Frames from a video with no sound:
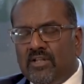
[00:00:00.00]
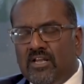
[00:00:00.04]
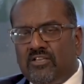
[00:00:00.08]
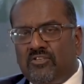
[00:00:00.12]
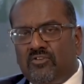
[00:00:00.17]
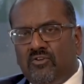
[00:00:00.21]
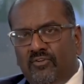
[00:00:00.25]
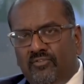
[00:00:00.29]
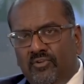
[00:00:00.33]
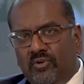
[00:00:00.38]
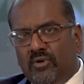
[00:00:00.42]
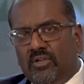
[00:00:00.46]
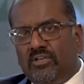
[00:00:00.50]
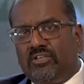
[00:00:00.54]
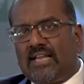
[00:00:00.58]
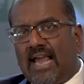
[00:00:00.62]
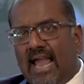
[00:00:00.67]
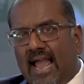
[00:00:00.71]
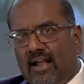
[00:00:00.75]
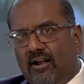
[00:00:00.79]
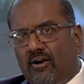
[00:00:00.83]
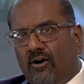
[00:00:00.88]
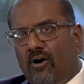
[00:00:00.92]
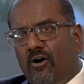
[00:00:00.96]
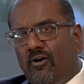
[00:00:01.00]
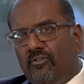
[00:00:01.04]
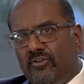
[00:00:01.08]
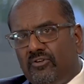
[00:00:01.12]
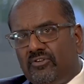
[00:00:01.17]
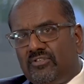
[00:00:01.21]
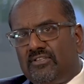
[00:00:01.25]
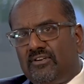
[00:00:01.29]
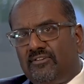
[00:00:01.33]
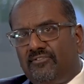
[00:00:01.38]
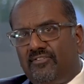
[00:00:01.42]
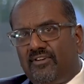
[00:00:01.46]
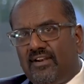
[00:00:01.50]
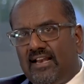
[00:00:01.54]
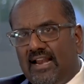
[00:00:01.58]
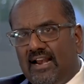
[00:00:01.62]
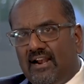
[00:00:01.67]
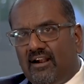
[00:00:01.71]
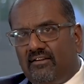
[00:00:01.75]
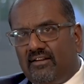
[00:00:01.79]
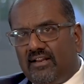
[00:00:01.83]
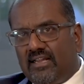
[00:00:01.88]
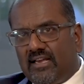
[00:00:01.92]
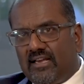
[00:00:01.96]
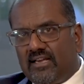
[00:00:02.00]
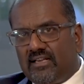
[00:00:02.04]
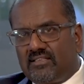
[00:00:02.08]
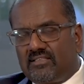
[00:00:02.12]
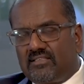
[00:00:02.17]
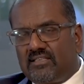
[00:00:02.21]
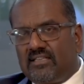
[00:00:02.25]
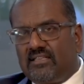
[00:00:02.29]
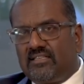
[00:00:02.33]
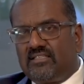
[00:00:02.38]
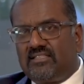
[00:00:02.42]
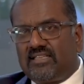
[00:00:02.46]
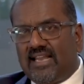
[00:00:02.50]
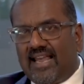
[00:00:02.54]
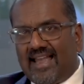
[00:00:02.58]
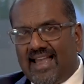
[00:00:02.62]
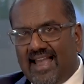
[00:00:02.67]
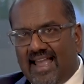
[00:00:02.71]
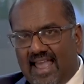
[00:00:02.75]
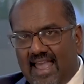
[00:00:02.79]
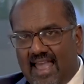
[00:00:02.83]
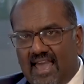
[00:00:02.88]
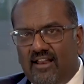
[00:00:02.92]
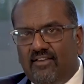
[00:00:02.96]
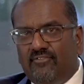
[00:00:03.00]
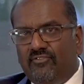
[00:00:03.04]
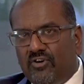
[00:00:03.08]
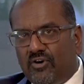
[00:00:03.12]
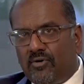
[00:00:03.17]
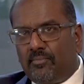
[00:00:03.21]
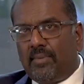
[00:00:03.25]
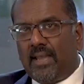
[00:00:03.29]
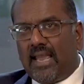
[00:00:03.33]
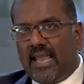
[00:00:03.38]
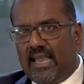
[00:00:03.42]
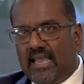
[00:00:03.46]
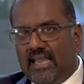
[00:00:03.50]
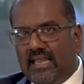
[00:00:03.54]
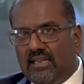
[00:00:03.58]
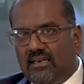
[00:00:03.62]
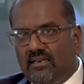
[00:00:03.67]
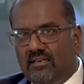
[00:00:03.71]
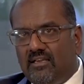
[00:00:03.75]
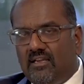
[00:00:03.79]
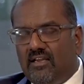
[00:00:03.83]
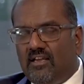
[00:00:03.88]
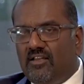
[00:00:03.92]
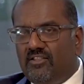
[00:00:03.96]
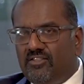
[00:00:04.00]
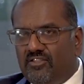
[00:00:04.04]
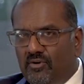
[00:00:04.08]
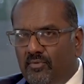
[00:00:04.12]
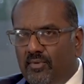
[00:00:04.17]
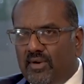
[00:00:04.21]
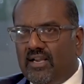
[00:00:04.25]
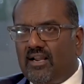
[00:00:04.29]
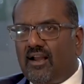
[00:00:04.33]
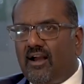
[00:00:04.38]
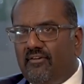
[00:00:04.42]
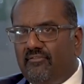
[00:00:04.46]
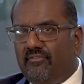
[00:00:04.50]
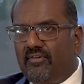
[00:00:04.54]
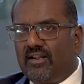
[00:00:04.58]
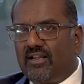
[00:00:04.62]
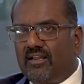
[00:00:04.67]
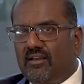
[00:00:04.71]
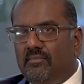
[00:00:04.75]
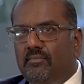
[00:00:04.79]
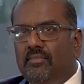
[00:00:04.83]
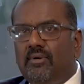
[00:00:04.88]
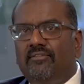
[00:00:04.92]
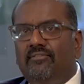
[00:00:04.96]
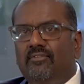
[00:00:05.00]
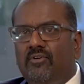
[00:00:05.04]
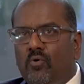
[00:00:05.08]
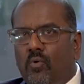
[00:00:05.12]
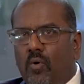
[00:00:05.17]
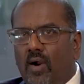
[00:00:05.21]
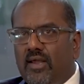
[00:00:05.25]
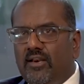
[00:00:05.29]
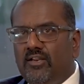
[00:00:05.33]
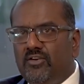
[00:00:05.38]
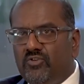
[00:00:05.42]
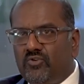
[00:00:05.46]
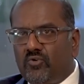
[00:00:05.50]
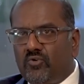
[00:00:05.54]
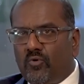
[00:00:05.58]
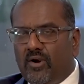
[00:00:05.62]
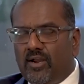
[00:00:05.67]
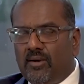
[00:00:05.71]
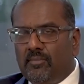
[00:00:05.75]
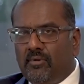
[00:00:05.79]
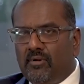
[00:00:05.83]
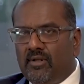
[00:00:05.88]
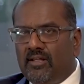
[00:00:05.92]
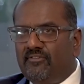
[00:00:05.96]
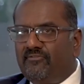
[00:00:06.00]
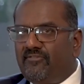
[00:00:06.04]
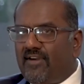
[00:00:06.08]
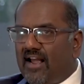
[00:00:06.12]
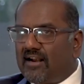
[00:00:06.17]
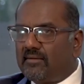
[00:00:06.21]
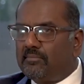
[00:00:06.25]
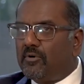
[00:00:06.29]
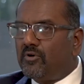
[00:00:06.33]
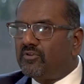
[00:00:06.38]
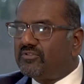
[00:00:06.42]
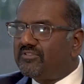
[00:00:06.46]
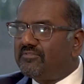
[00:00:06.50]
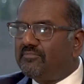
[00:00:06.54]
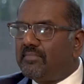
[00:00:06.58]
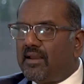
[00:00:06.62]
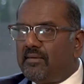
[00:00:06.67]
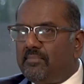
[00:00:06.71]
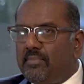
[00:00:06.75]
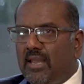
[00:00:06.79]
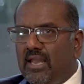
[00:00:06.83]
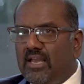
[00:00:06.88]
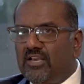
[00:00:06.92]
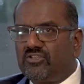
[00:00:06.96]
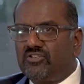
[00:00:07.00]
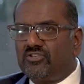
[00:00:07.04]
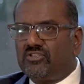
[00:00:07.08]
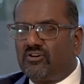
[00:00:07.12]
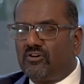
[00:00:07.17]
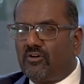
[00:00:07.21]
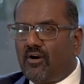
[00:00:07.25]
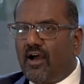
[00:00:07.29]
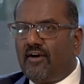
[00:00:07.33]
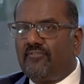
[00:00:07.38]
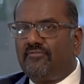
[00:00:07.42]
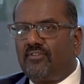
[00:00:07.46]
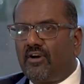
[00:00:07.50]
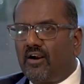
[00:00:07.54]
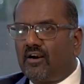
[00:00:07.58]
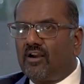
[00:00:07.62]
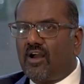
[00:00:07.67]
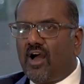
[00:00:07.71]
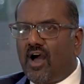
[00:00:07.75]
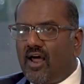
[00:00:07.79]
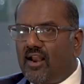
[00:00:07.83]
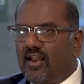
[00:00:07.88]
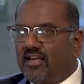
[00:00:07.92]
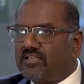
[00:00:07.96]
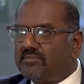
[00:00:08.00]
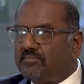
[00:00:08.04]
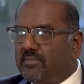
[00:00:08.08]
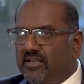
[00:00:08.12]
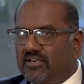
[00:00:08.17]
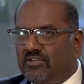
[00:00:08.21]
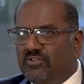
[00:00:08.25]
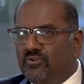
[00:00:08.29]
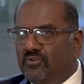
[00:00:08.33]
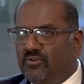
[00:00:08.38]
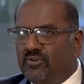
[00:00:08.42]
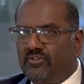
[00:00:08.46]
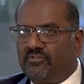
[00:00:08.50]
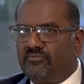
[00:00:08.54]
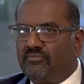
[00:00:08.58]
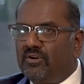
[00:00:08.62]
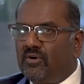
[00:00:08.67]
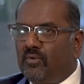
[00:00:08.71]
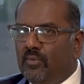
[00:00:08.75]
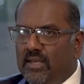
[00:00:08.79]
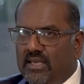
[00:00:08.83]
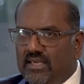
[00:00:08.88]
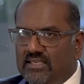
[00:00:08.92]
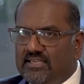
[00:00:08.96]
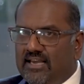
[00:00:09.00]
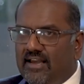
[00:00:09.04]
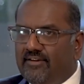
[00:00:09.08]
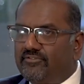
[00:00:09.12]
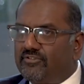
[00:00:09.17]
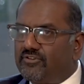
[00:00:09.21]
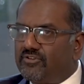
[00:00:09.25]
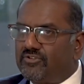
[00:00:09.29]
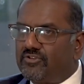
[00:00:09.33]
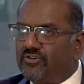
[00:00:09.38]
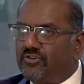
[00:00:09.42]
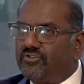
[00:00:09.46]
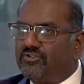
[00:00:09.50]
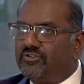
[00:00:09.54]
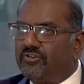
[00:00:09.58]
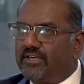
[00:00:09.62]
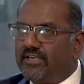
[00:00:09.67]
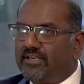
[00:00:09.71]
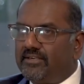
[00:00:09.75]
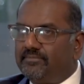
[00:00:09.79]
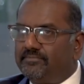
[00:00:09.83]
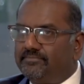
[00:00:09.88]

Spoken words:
So if you attack all those different areas and stay ahead of your pain, the recovery can be quite enjoyable. In fact, most of my patients are off narcotics by 2 to 3 weeks after surgery.